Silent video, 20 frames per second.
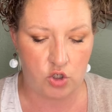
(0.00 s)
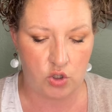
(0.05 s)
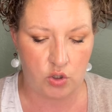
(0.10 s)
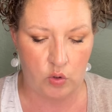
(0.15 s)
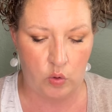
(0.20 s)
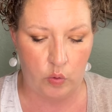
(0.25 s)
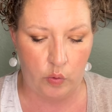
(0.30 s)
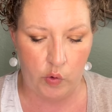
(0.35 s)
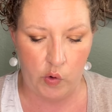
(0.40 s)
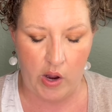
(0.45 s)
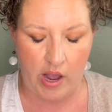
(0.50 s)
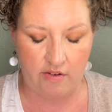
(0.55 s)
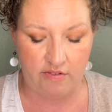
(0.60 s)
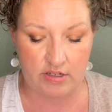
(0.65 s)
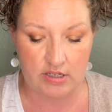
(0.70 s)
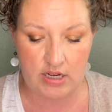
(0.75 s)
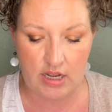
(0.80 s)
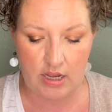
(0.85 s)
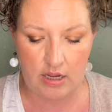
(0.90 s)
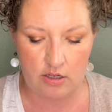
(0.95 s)
to
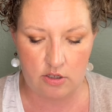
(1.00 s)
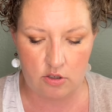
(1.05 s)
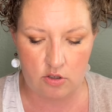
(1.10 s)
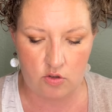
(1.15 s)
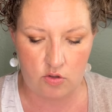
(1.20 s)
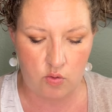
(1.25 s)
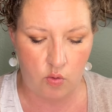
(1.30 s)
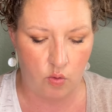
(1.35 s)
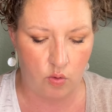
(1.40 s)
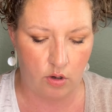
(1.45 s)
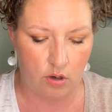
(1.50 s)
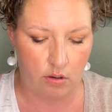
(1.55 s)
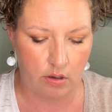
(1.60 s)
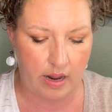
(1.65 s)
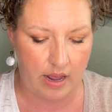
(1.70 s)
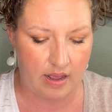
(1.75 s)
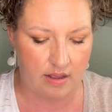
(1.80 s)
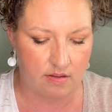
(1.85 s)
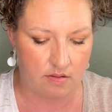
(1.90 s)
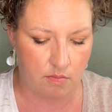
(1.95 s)
gravitate toward
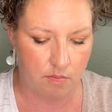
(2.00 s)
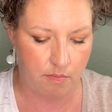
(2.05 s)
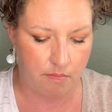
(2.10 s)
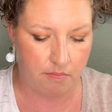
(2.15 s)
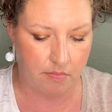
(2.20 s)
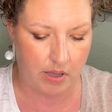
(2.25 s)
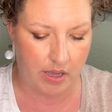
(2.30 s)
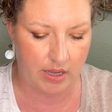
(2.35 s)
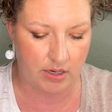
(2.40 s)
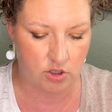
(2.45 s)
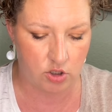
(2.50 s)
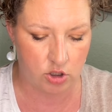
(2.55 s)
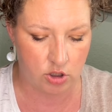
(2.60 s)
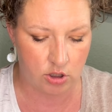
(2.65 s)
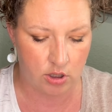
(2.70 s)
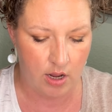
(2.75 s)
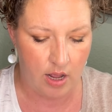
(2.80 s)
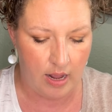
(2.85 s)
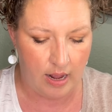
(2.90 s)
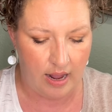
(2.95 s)
as
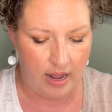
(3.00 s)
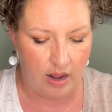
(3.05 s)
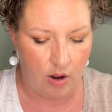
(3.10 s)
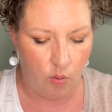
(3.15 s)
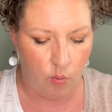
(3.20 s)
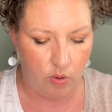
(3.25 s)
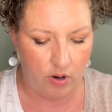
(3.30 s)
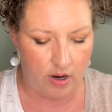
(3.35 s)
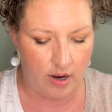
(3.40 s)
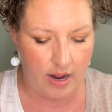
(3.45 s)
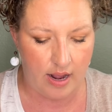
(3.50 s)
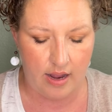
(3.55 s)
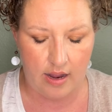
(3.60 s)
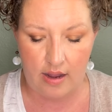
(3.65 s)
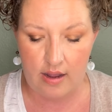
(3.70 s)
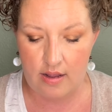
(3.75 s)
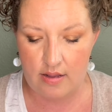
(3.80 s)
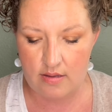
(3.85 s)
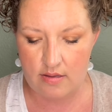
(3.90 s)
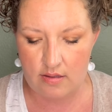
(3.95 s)
much
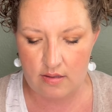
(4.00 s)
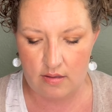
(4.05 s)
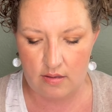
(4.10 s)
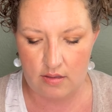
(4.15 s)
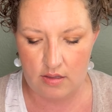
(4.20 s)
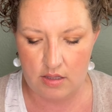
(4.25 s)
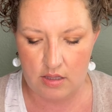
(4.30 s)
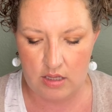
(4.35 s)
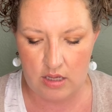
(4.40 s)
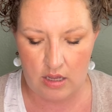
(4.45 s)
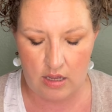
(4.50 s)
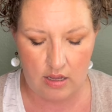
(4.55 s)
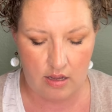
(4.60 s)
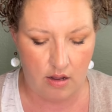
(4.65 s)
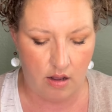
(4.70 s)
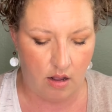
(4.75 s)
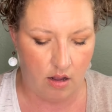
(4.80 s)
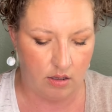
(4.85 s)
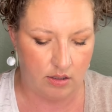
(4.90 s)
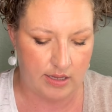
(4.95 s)
whereas the
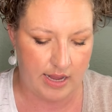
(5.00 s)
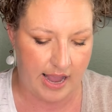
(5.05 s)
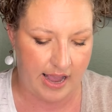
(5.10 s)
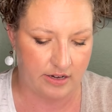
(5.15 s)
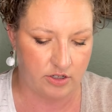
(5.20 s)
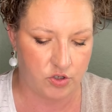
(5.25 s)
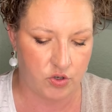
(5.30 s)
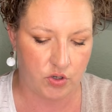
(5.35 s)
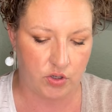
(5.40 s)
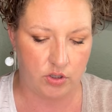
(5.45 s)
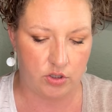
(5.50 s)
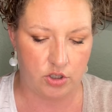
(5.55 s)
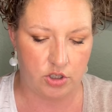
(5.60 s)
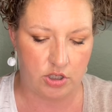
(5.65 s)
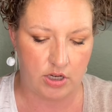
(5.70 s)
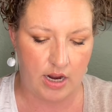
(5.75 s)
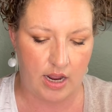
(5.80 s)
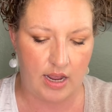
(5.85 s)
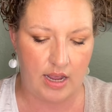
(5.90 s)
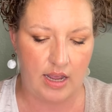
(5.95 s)
all natural
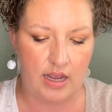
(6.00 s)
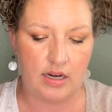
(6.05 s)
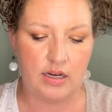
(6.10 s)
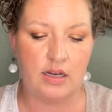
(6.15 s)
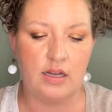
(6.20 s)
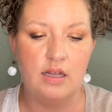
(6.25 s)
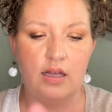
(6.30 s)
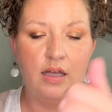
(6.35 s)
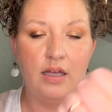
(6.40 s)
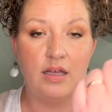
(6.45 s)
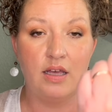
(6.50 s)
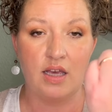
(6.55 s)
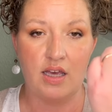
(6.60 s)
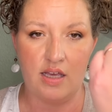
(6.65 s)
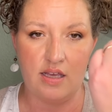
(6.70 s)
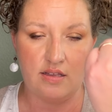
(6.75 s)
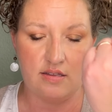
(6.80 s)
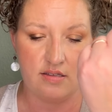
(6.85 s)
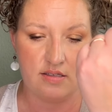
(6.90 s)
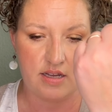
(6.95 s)
shade
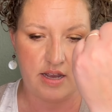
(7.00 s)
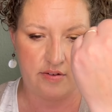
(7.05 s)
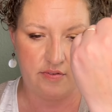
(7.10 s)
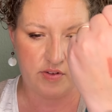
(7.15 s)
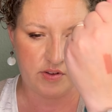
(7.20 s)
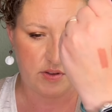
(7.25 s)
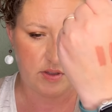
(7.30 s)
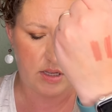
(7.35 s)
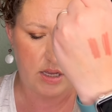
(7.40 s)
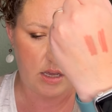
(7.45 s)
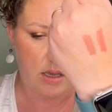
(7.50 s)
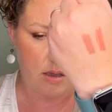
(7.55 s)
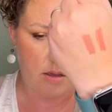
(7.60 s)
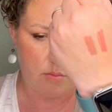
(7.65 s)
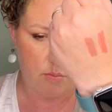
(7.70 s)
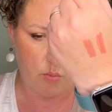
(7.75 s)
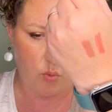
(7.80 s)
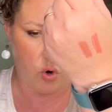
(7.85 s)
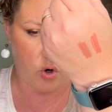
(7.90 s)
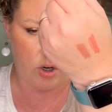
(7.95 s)
is definitely
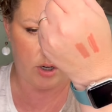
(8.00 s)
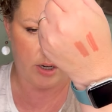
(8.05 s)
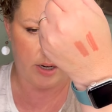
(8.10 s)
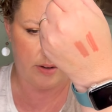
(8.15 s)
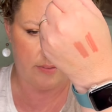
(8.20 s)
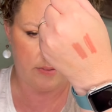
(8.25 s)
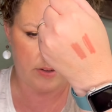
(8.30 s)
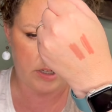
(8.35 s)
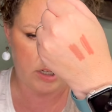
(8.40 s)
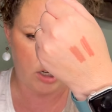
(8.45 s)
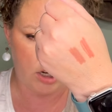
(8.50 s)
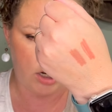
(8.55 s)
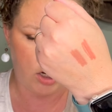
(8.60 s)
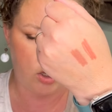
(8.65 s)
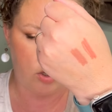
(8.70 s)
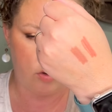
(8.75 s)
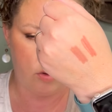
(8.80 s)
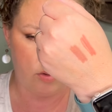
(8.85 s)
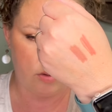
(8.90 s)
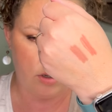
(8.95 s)
more of a
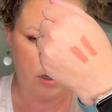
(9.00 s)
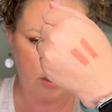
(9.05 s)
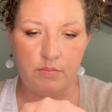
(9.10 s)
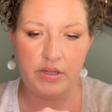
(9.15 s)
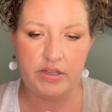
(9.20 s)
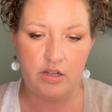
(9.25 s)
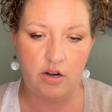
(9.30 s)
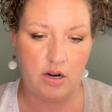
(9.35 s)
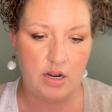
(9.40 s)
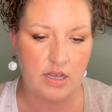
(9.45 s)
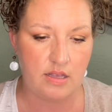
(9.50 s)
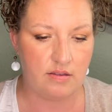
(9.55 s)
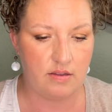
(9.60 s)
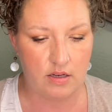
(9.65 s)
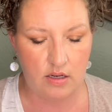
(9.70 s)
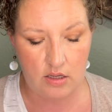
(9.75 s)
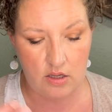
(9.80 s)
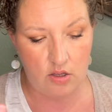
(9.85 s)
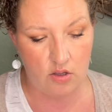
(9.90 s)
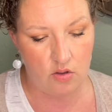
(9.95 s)
nude, but they're easy
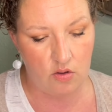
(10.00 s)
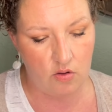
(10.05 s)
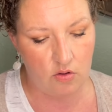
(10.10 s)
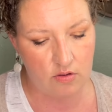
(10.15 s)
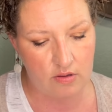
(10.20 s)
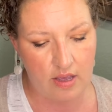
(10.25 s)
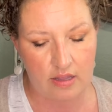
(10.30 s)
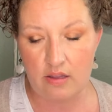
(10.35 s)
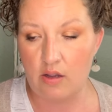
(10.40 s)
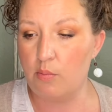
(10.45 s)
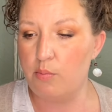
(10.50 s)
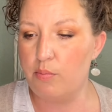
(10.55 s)
to use and they're